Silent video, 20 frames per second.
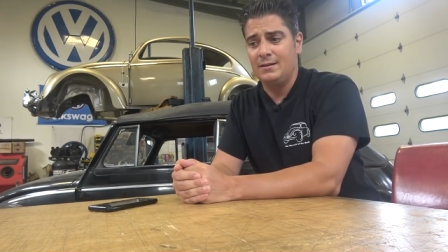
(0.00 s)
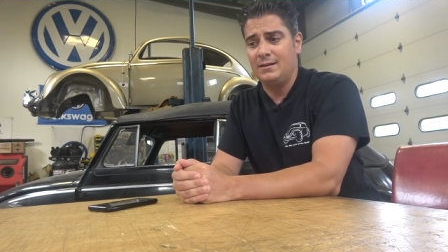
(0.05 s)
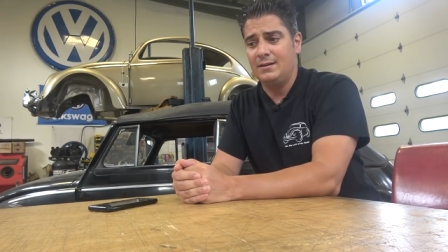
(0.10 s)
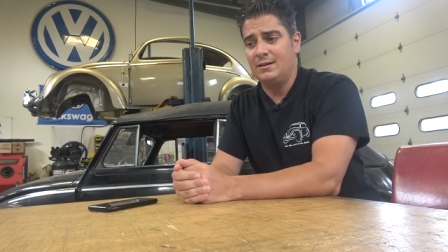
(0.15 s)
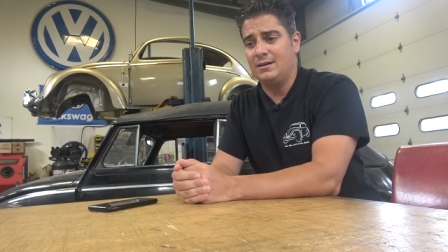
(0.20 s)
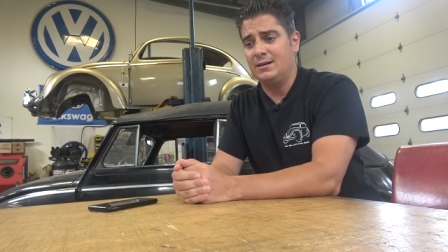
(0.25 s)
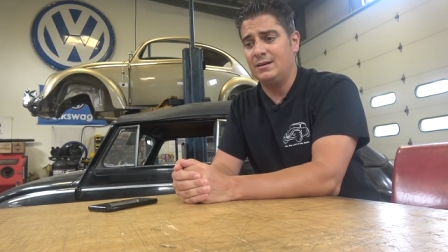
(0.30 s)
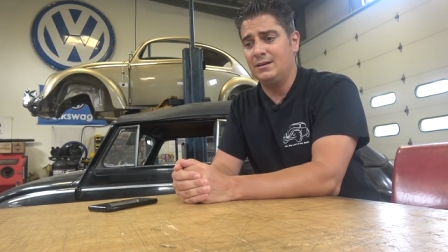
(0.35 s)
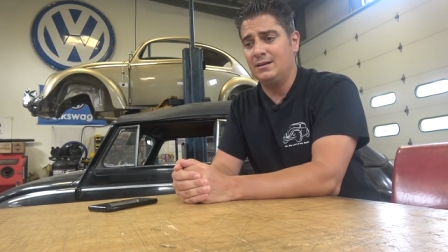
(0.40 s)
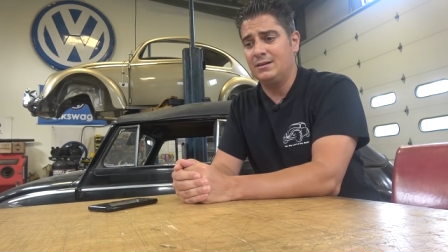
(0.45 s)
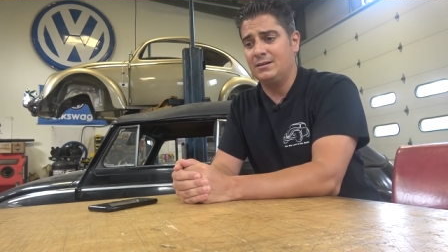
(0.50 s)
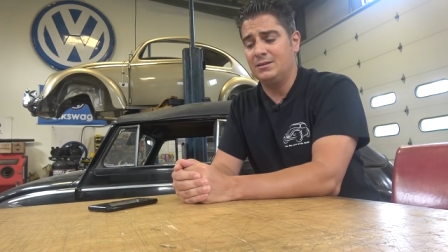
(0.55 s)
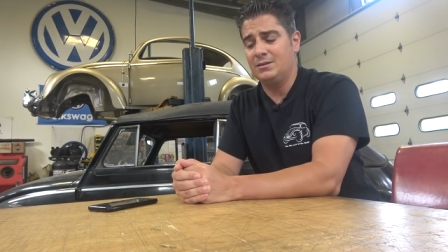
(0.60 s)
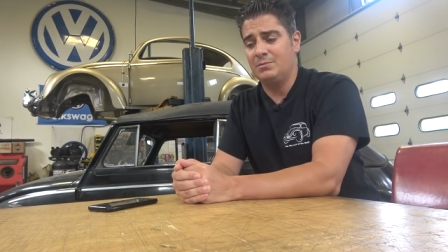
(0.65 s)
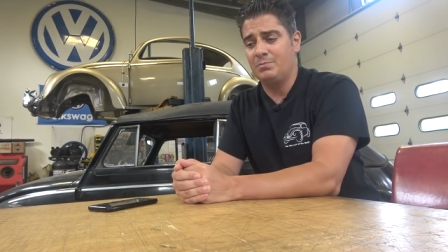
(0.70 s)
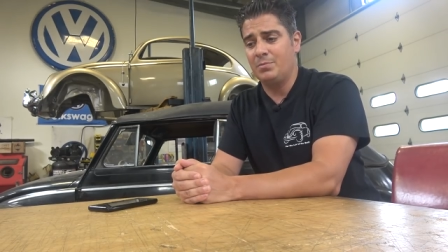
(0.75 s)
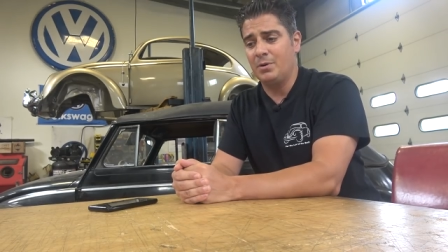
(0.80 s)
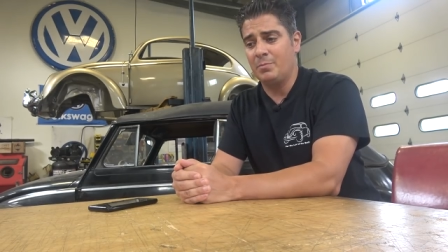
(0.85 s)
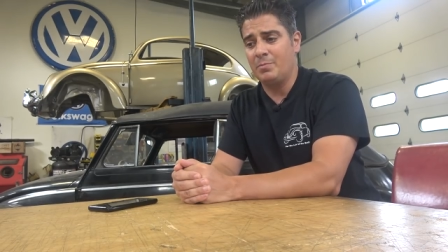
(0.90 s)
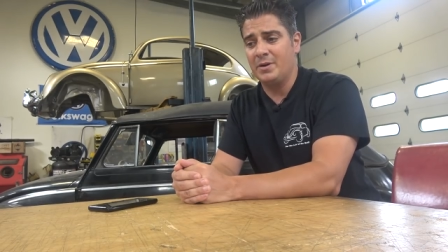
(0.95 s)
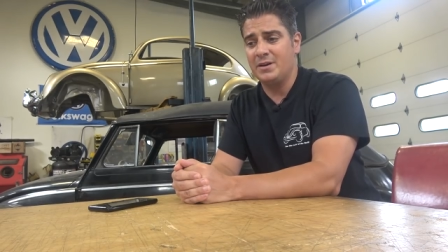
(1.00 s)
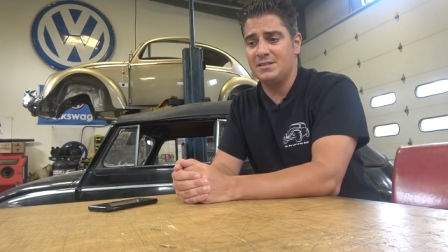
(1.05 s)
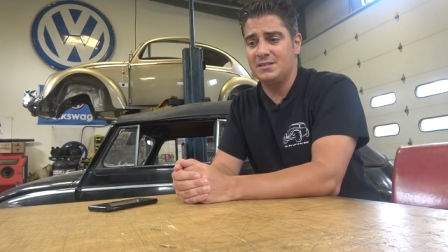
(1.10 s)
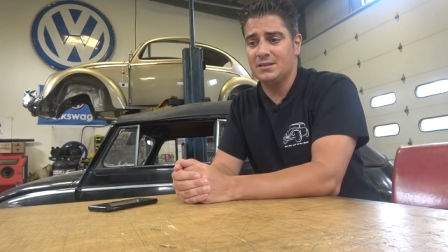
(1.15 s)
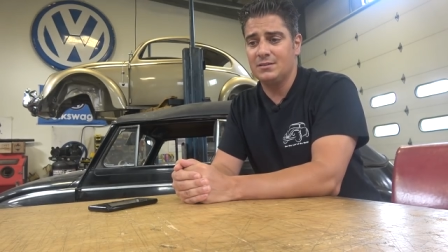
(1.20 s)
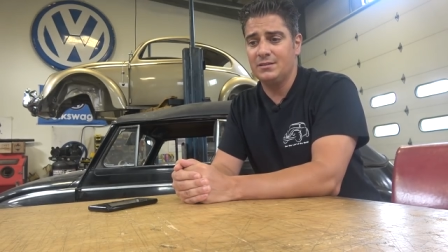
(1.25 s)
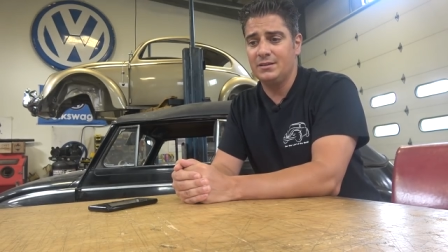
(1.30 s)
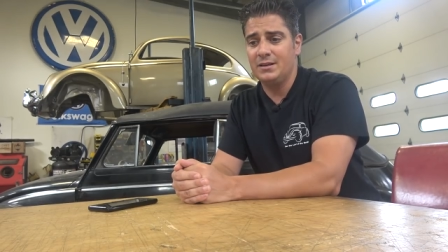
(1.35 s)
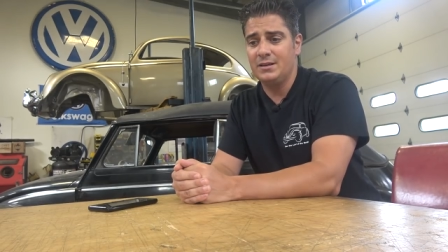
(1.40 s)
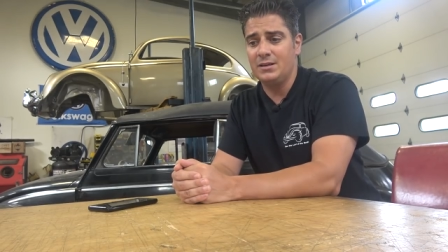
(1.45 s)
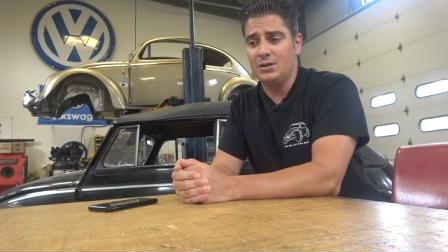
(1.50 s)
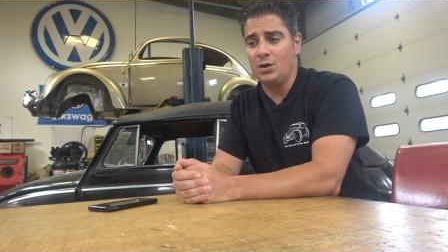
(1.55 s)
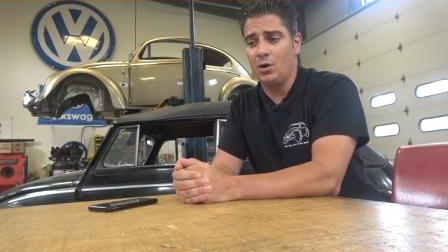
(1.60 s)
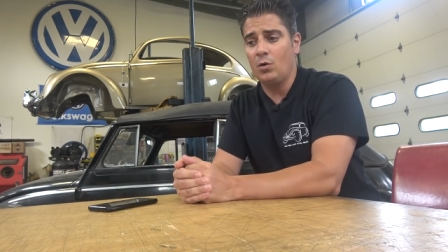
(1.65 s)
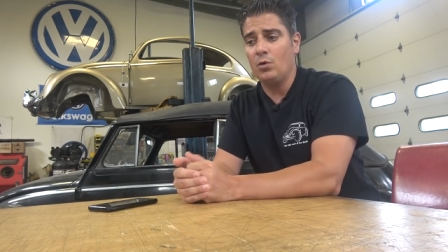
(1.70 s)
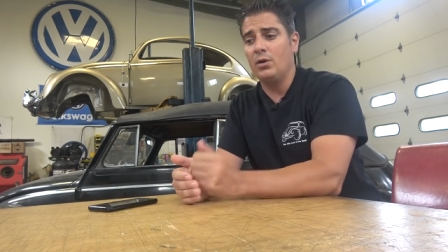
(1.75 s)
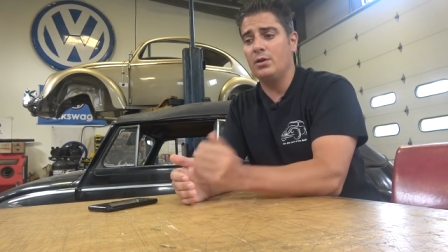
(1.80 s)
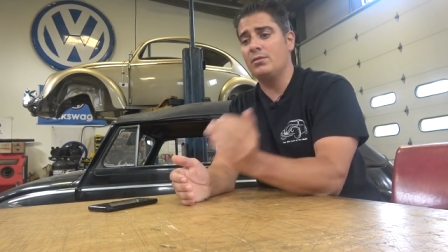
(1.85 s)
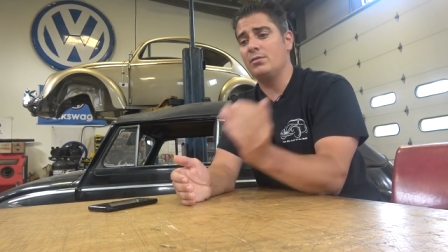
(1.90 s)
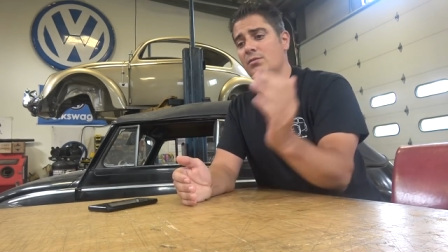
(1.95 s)
But basically, you
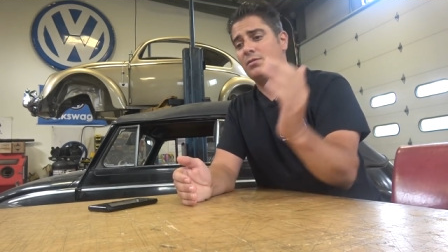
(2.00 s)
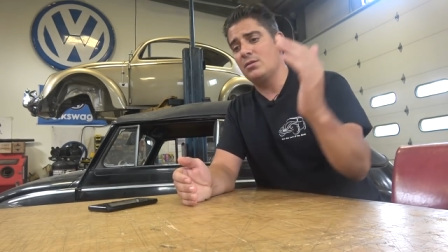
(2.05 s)
know,